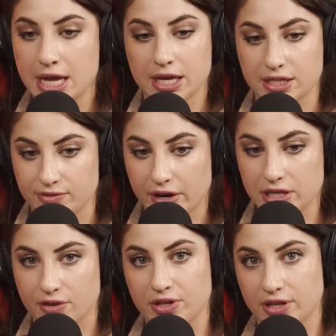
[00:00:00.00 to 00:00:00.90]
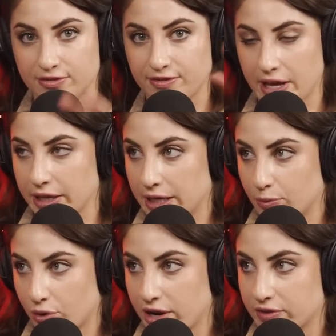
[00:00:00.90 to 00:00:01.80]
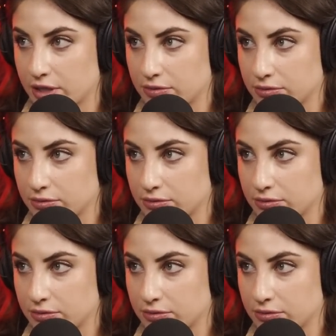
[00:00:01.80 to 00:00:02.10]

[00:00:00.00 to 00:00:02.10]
is very different than failing in private.